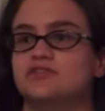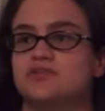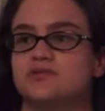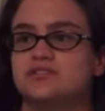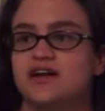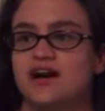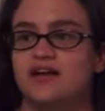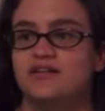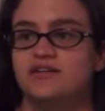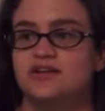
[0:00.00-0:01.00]
So it's
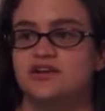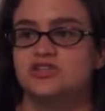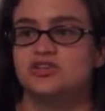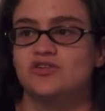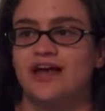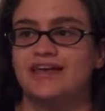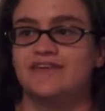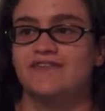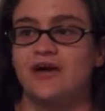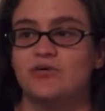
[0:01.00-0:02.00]
not, so like
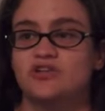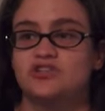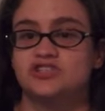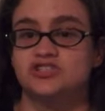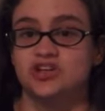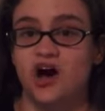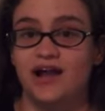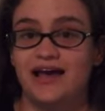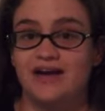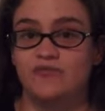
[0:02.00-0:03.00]
if I were to just
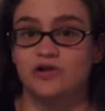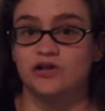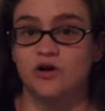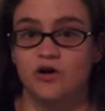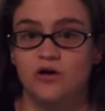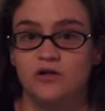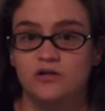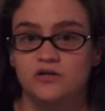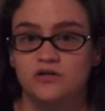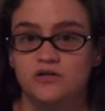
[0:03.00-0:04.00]
not have one at all,